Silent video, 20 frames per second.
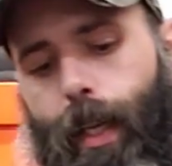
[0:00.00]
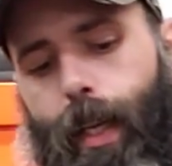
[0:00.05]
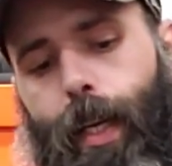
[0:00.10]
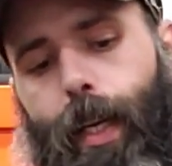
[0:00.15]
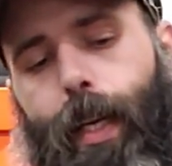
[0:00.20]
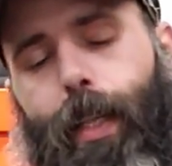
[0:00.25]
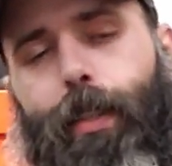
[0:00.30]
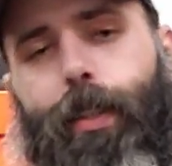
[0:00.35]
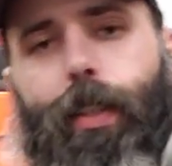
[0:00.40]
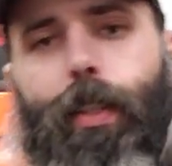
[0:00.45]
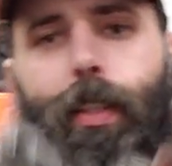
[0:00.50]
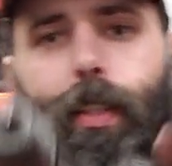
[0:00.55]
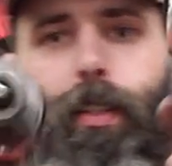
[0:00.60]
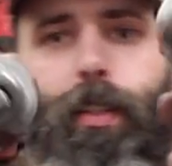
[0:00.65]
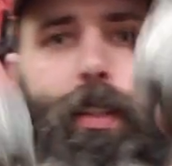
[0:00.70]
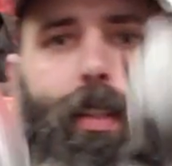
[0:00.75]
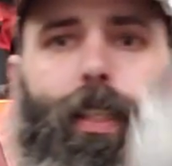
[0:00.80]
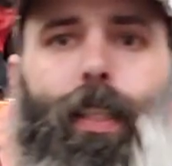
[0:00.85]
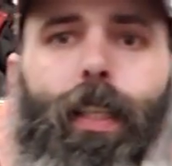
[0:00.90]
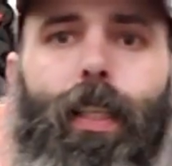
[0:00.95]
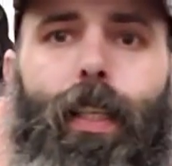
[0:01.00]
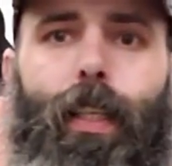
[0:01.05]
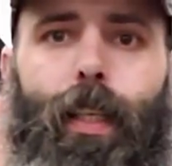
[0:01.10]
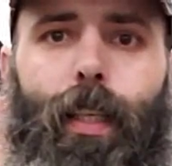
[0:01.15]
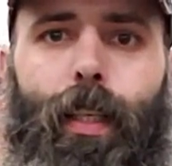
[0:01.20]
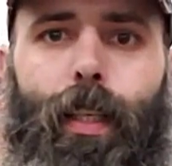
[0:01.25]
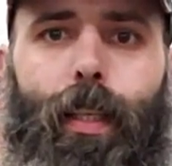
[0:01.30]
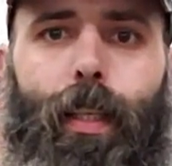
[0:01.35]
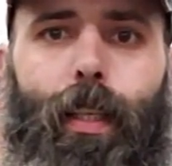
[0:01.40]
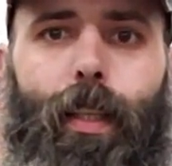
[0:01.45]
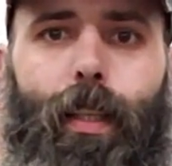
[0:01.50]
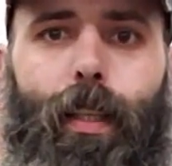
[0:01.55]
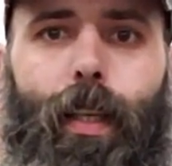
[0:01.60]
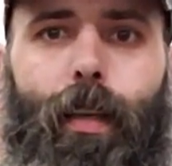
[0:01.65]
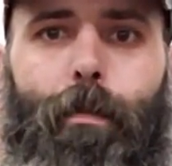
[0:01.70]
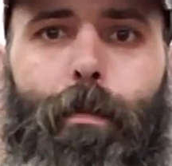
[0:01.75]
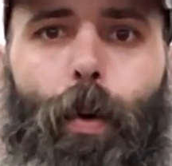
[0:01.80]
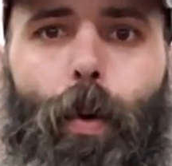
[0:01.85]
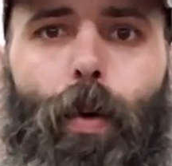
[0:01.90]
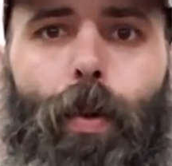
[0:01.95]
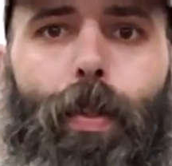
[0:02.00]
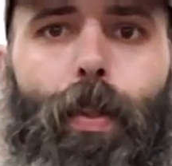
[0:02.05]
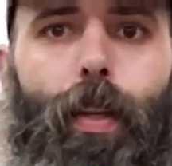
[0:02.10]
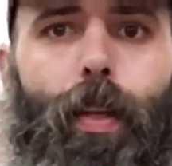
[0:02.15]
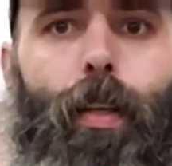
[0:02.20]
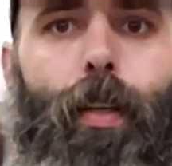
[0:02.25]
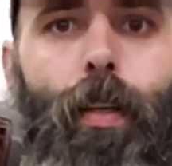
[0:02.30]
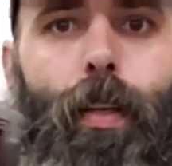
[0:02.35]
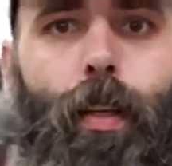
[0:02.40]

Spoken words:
as you can see, they both